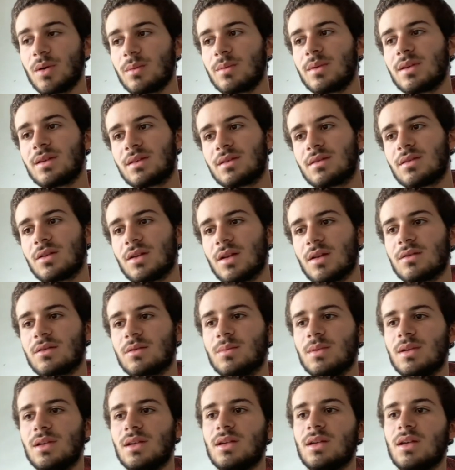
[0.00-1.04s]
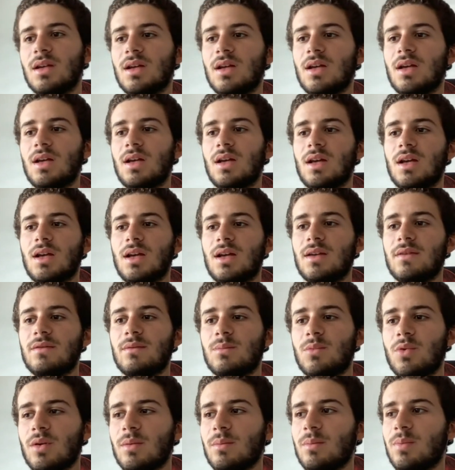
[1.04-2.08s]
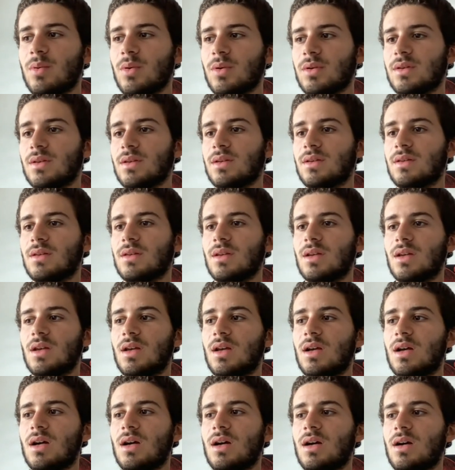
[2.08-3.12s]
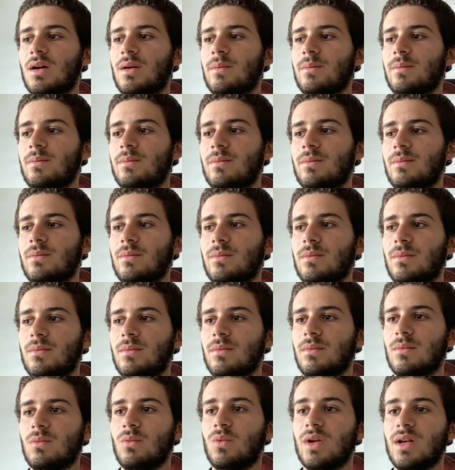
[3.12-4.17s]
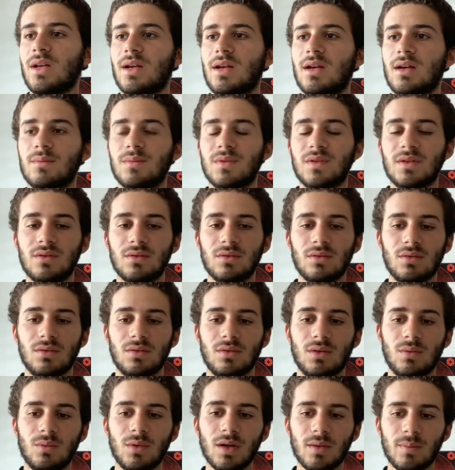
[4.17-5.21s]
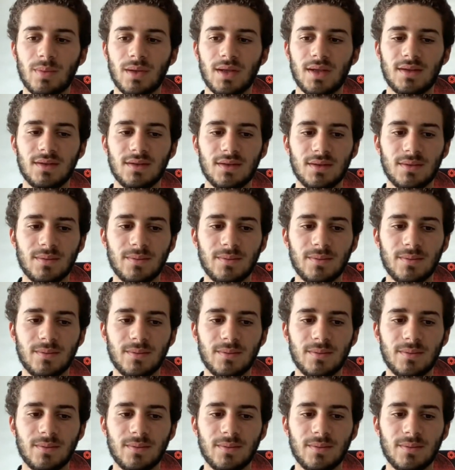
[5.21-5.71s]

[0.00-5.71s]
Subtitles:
turn out to be even more important when it comes to the workplace,